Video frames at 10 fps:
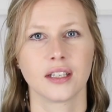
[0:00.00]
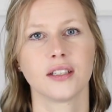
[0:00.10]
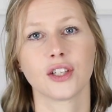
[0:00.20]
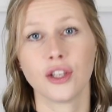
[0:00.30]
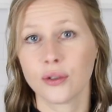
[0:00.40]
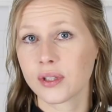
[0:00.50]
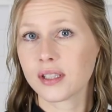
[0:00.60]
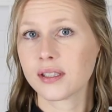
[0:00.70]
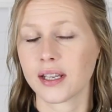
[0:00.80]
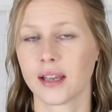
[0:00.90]
And to use
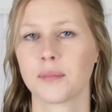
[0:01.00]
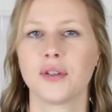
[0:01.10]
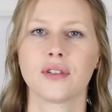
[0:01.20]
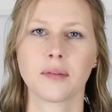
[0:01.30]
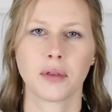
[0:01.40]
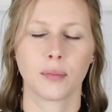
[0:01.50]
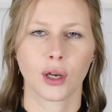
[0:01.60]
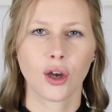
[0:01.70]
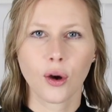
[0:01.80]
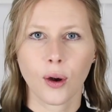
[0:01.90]
the stamp, you dip them
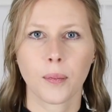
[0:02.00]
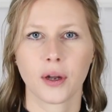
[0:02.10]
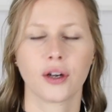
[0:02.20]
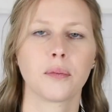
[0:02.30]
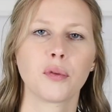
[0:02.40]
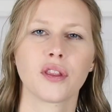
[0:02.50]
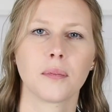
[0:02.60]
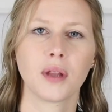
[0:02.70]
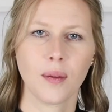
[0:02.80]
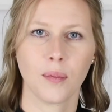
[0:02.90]
in cocoa butter and put
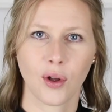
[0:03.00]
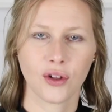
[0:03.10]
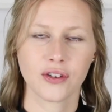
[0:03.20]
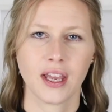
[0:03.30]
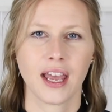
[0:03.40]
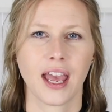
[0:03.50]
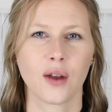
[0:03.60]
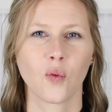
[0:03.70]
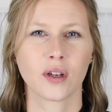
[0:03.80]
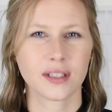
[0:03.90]
them in the mold.
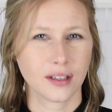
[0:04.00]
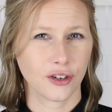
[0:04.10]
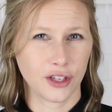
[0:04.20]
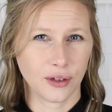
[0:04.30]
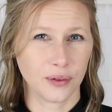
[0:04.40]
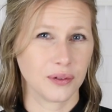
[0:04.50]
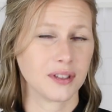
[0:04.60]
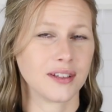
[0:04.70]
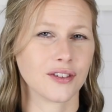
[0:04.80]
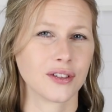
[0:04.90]
And once they're
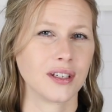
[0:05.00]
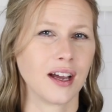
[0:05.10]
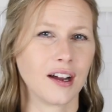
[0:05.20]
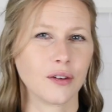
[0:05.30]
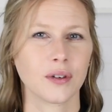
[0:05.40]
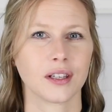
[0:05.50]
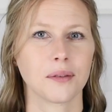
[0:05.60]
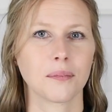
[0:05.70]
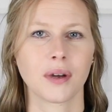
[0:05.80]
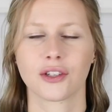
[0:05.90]
used, there's not really
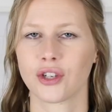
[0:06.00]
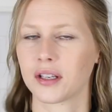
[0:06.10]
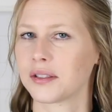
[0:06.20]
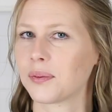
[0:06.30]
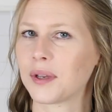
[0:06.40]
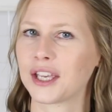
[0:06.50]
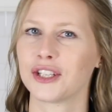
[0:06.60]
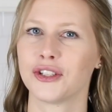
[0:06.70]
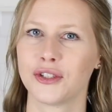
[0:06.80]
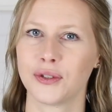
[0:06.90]
much else we
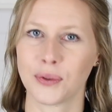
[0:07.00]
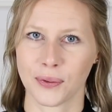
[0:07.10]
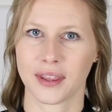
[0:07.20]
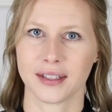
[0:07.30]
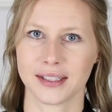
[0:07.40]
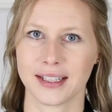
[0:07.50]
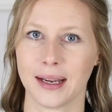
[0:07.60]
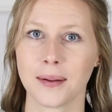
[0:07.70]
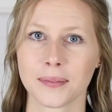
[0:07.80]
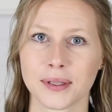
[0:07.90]
can do with the
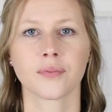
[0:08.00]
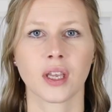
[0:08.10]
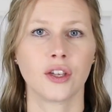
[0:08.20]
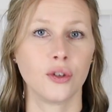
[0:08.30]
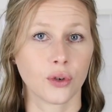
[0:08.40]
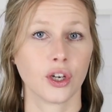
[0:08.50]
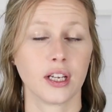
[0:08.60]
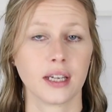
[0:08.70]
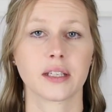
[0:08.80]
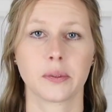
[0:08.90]
stamps. You could
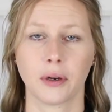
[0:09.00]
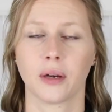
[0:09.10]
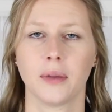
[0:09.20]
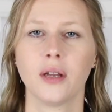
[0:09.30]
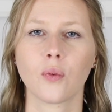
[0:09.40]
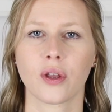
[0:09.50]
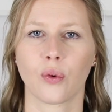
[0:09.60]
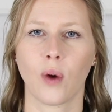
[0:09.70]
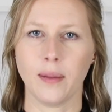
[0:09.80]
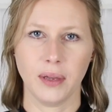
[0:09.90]
experiment
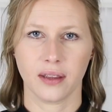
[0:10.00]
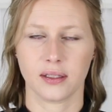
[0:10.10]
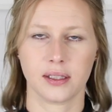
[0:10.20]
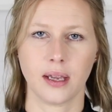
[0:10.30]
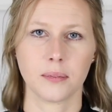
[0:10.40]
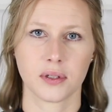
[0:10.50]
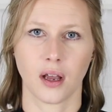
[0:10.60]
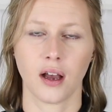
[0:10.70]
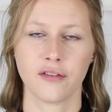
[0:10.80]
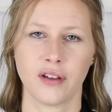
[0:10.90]
with wiping the stamps
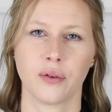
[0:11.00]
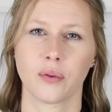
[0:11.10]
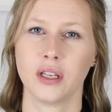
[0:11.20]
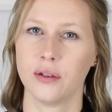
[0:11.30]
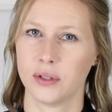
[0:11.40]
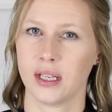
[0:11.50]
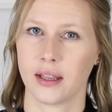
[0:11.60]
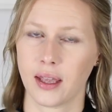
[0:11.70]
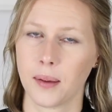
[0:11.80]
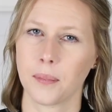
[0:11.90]
off and
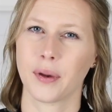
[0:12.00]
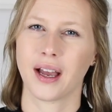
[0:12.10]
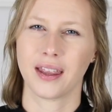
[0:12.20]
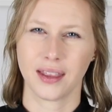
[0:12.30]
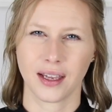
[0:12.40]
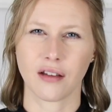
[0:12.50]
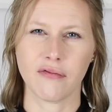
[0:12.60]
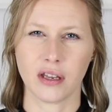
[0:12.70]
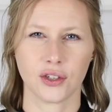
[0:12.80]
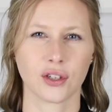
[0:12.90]
reusing them, but I think
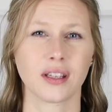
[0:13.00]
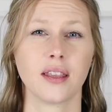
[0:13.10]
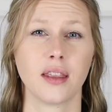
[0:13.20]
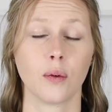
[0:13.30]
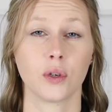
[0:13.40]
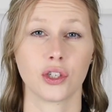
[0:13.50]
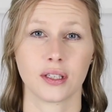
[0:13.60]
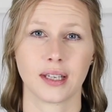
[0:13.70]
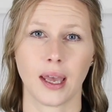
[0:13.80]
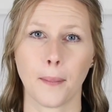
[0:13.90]
eventually they would
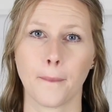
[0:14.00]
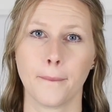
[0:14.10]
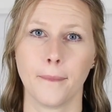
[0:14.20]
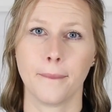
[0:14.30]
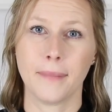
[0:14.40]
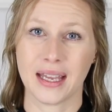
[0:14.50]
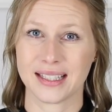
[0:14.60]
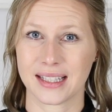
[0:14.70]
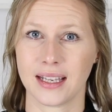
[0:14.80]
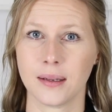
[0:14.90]
just get
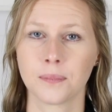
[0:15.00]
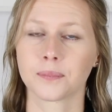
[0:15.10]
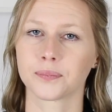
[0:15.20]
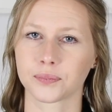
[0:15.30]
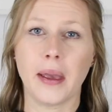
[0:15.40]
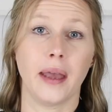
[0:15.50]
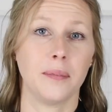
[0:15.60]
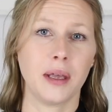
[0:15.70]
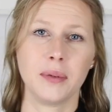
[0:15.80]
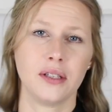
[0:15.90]
messy and
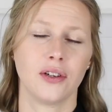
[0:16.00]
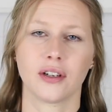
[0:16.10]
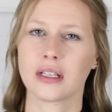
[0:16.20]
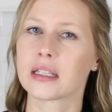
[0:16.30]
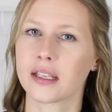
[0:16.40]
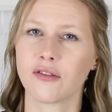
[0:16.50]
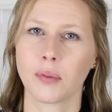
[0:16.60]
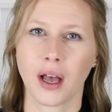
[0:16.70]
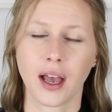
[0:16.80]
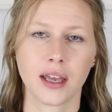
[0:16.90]
maybe start to leave
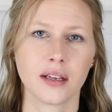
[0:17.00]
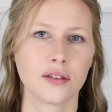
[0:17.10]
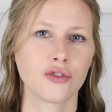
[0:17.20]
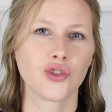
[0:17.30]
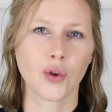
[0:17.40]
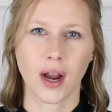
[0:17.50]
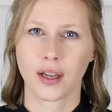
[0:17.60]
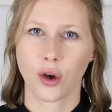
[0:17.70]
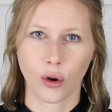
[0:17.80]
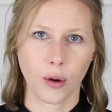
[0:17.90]
behind dry
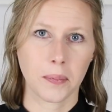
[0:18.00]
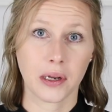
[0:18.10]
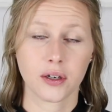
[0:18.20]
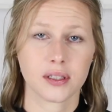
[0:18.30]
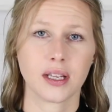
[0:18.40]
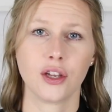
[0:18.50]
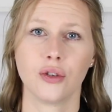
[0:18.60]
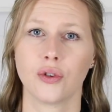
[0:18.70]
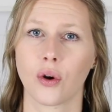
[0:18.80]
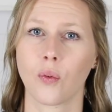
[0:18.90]
cocoa butters that
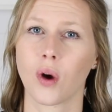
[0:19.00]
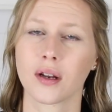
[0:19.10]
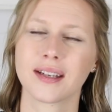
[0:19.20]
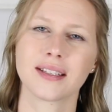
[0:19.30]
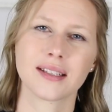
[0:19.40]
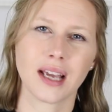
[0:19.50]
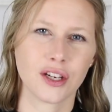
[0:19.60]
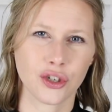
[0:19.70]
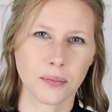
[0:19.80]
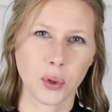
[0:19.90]
you don't want
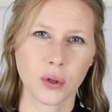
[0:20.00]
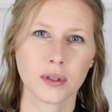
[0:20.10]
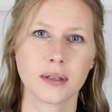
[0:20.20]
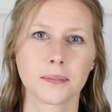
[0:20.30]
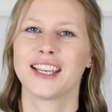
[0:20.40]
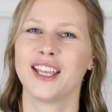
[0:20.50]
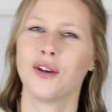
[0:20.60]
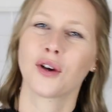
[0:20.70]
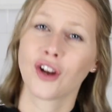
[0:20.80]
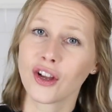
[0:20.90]
inside your mold.
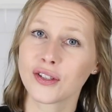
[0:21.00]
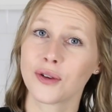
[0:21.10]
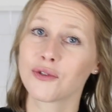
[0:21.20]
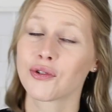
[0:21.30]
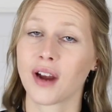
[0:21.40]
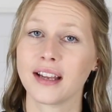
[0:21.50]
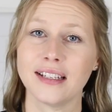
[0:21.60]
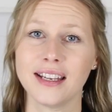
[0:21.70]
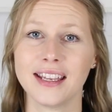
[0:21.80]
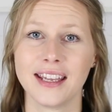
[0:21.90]
You could also try
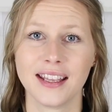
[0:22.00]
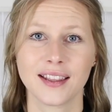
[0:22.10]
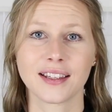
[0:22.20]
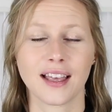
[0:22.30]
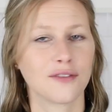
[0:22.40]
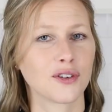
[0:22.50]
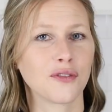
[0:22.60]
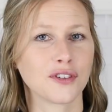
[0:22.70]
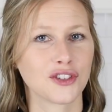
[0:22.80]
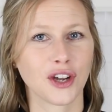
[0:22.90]
to eat the
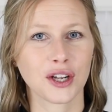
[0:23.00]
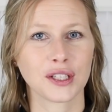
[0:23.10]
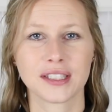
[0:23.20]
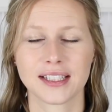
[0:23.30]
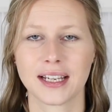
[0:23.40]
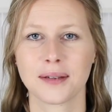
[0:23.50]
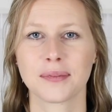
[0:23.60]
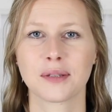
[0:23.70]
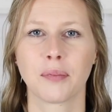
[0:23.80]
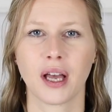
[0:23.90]
leftover chocolate
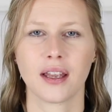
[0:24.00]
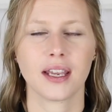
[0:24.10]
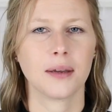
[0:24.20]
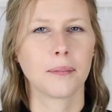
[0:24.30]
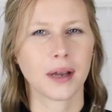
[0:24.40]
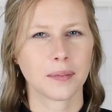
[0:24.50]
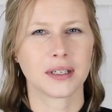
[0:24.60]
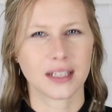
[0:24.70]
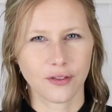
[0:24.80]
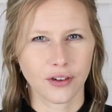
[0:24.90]
stamps, but it might
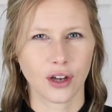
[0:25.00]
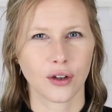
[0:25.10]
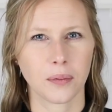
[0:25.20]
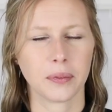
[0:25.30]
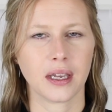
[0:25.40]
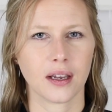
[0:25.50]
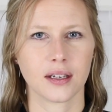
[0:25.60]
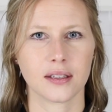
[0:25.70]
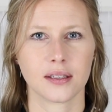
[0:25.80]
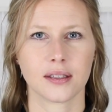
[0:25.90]
be difficult
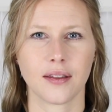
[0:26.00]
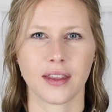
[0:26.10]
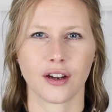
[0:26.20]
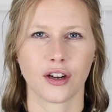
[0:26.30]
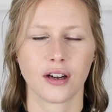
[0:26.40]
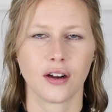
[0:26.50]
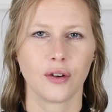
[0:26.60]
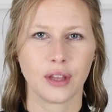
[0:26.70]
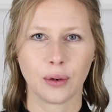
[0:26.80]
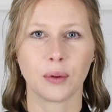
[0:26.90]
because there,
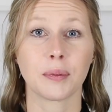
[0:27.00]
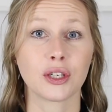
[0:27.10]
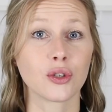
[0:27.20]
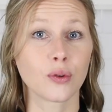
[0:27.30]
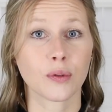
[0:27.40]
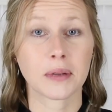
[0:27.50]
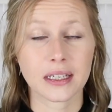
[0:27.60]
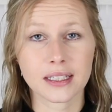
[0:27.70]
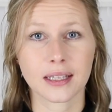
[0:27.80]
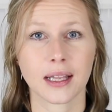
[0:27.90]
there will be
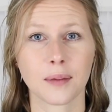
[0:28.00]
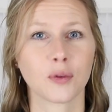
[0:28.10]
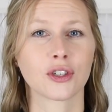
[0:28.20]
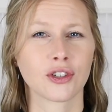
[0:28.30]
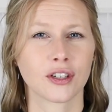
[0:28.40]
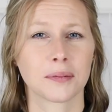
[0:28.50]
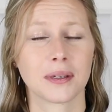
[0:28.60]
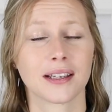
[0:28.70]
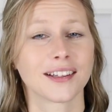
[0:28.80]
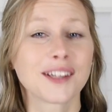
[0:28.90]
toothpicks in them, which could
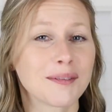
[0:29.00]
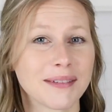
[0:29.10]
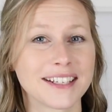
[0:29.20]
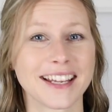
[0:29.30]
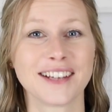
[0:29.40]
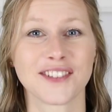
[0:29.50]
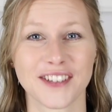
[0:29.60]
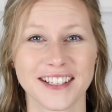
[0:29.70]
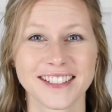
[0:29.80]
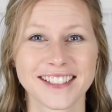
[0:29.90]
be a little bit
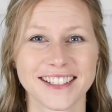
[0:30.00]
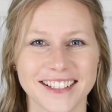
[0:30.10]
dangerous.